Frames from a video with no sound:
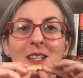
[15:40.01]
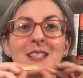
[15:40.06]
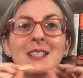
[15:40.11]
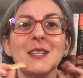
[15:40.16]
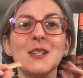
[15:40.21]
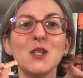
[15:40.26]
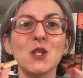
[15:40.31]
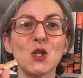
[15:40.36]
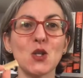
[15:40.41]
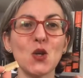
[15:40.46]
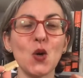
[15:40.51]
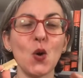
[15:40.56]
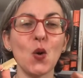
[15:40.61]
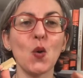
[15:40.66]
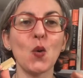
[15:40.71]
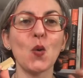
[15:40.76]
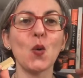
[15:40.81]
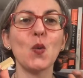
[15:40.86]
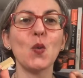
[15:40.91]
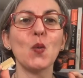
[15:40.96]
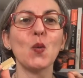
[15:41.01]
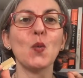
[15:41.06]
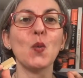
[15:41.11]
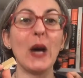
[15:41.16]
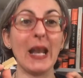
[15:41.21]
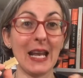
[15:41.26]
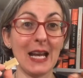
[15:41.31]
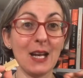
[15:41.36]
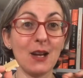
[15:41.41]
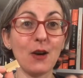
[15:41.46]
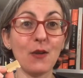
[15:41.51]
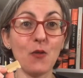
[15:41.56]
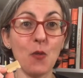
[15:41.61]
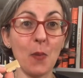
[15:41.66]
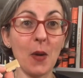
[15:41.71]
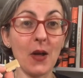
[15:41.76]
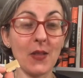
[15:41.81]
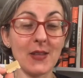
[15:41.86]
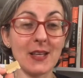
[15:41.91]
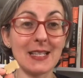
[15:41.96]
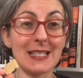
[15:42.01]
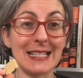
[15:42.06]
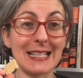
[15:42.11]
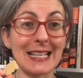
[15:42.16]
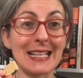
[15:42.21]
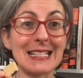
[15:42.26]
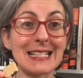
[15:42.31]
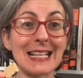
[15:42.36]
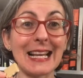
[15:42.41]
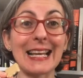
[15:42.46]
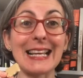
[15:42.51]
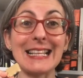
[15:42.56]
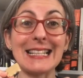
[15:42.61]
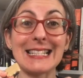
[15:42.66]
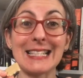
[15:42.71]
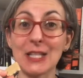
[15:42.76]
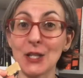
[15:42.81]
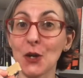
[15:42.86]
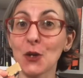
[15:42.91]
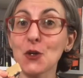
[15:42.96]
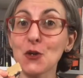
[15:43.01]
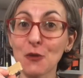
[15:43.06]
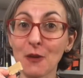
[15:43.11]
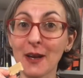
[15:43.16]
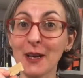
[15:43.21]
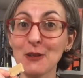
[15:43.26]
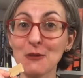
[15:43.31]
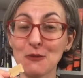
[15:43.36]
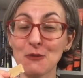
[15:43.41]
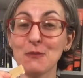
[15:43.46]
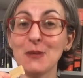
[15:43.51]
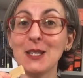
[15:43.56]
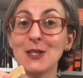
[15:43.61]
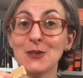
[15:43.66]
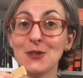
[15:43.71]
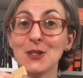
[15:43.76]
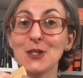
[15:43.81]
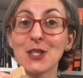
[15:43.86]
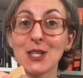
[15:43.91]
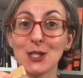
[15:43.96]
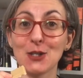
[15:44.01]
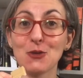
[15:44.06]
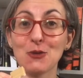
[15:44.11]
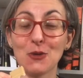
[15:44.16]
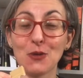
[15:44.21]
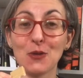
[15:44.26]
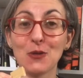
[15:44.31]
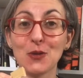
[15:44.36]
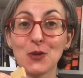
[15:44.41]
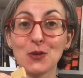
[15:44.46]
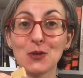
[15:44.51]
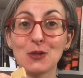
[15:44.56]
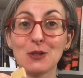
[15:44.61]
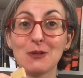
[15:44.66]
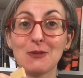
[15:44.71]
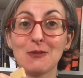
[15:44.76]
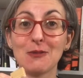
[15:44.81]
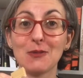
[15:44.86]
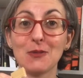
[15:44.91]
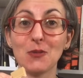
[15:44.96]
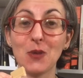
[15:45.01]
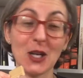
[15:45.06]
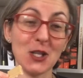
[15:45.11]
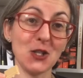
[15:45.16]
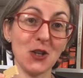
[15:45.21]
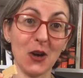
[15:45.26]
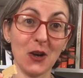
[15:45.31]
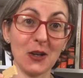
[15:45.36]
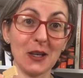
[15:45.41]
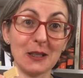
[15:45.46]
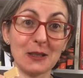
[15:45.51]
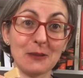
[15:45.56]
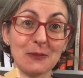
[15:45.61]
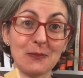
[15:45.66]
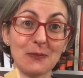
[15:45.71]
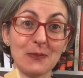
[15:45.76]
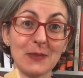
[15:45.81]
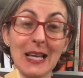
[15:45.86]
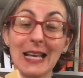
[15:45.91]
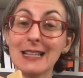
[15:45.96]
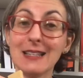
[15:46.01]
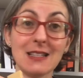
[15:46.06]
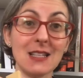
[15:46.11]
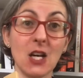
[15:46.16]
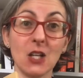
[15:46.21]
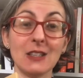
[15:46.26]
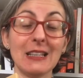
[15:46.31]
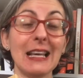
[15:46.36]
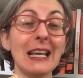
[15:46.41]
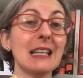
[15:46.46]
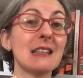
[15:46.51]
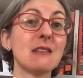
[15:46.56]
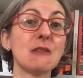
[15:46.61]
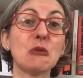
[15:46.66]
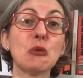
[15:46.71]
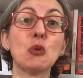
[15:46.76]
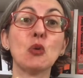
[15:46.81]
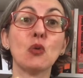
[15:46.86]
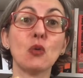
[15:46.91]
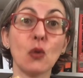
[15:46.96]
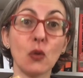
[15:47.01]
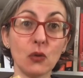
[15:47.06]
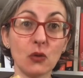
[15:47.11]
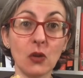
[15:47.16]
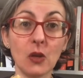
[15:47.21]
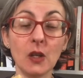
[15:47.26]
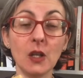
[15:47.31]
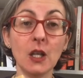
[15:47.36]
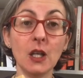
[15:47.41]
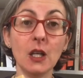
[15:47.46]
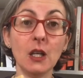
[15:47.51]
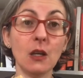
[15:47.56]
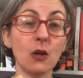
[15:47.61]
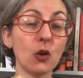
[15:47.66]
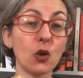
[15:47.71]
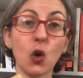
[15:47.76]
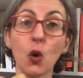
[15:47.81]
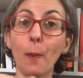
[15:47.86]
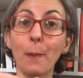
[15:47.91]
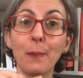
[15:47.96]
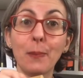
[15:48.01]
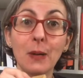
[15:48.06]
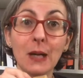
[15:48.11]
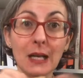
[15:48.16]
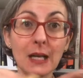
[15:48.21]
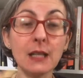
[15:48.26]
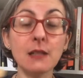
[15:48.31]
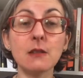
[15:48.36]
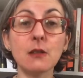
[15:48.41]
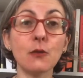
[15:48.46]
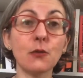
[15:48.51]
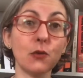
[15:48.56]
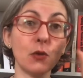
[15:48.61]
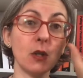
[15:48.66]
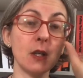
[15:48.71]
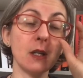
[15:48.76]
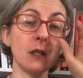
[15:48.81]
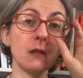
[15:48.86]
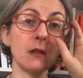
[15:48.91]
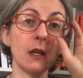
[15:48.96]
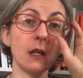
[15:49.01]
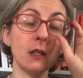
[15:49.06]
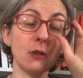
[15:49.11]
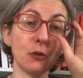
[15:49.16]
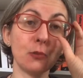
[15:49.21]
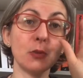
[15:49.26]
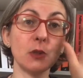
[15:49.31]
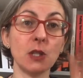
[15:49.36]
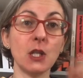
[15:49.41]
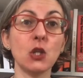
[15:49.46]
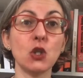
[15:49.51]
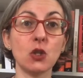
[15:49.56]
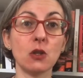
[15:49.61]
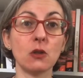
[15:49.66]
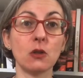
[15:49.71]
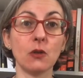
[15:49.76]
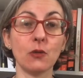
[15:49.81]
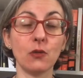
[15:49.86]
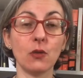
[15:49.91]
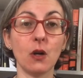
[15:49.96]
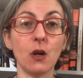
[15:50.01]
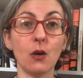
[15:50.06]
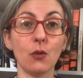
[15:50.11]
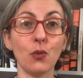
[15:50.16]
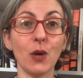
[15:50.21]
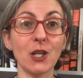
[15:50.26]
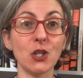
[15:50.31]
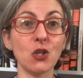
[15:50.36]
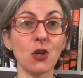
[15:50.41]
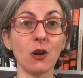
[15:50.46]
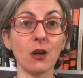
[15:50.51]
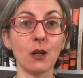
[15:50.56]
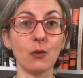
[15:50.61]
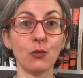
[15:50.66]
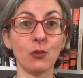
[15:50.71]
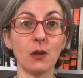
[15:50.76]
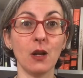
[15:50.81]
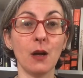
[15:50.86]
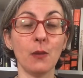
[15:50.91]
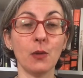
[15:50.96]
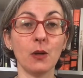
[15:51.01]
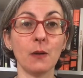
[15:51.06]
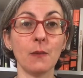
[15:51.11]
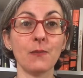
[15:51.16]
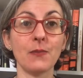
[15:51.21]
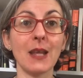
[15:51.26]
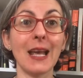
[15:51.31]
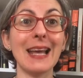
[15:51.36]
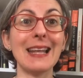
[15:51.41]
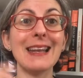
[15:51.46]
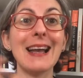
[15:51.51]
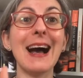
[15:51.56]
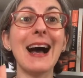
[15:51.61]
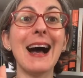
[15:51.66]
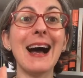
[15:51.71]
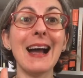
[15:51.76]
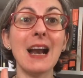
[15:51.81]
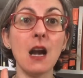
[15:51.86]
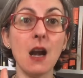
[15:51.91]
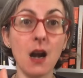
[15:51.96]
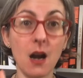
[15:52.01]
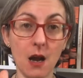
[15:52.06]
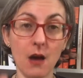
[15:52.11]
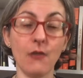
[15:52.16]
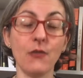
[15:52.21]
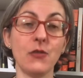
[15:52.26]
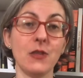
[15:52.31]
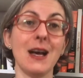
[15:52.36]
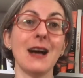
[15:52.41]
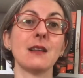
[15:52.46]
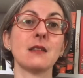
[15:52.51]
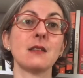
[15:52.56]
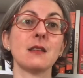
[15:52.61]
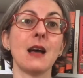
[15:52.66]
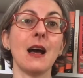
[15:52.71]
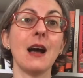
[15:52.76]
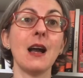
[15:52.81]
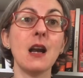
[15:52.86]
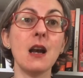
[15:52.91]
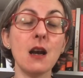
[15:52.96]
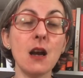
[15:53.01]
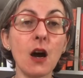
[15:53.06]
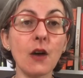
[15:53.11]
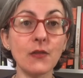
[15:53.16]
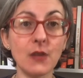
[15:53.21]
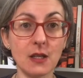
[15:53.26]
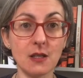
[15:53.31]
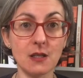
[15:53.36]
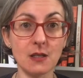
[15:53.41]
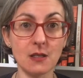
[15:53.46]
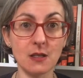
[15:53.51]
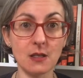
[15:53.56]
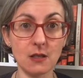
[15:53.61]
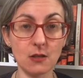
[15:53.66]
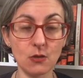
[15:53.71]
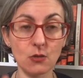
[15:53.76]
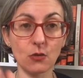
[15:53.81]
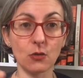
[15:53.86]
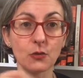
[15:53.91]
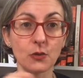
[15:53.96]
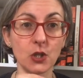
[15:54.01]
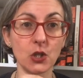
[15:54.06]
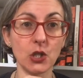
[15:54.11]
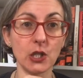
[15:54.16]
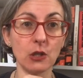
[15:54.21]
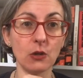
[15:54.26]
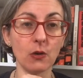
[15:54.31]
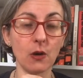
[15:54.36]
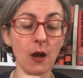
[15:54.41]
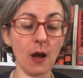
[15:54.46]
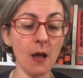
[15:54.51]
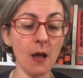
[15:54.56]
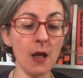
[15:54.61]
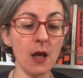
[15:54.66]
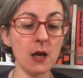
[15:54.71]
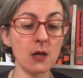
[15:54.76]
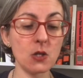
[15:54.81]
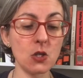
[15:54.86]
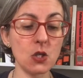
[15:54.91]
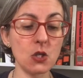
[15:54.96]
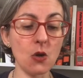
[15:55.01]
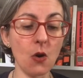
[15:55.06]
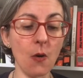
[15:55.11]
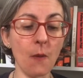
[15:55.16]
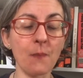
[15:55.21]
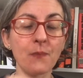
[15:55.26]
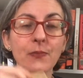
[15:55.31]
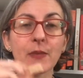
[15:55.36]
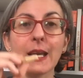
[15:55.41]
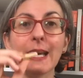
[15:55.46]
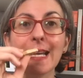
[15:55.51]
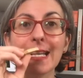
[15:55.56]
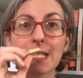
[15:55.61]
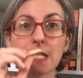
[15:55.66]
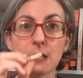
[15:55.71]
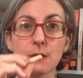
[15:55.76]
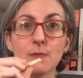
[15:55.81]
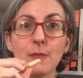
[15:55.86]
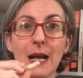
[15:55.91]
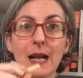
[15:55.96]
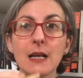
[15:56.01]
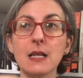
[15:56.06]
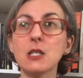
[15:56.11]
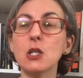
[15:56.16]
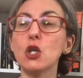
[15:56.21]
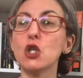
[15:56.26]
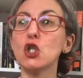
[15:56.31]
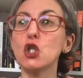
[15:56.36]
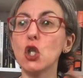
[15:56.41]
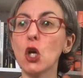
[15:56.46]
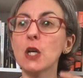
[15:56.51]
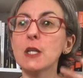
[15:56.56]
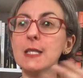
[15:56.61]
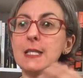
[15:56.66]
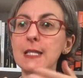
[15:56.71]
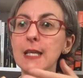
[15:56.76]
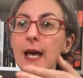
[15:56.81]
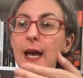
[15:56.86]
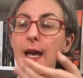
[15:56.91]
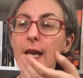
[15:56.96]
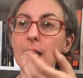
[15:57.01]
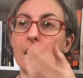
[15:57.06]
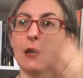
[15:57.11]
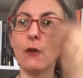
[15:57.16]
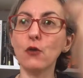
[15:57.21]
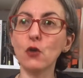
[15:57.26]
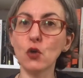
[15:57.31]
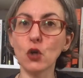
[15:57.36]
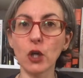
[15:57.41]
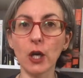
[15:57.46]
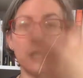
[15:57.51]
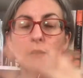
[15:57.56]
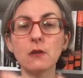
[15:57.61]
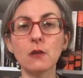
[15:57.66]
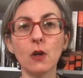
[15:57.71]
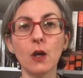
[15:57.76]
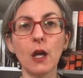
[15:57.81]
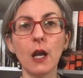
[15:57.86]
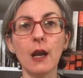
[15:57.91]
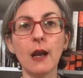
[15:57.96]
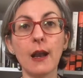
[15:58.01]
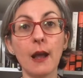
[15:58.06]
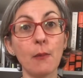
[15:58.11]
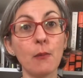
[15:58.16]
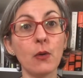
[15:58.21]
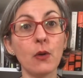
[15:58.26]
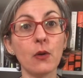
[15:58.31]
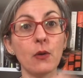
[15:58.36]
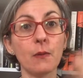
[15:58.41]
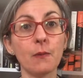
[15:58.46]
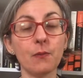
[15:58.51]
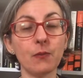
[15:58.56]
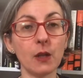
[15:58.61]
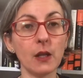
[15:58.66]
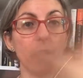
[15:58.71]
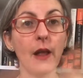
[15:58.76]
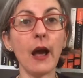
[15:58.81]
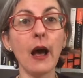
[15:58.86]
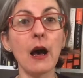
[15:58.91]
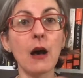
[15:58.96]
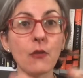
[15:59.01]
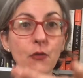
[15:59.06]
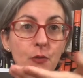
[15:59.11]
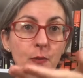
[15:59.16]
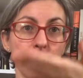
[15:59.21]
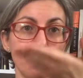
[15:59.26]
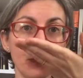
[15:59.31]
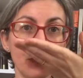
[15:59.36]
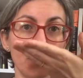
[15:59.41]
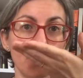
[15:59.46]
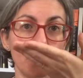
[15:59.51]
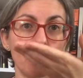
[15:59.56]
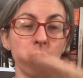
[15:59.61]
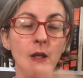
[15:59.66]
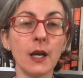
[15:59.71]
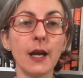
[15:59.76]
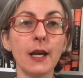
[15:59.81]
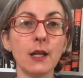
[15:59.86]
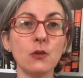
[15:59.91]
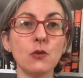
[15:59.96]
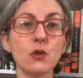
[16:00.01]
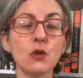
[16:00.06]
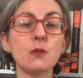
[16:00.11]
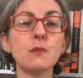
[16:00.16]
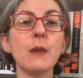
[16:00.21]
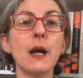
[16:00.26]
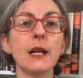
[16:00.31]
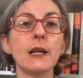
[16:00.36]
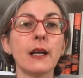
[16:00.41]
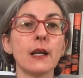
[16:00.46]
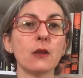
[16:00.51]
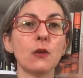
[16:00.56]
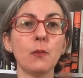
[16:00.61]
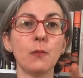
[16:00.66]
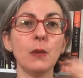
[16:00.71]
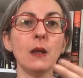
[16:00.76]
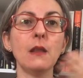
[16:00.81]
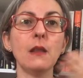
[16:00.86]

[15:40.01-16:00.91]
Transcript: so what I love about this is like it's not trying to be Dennis Castronovo's white chocolate. It's not. It's totally a complete different interpretation of white chocolate with lemon. And I love that. I love that this is so original. So it smells just like if you cut a lemon in half and you smell like the pith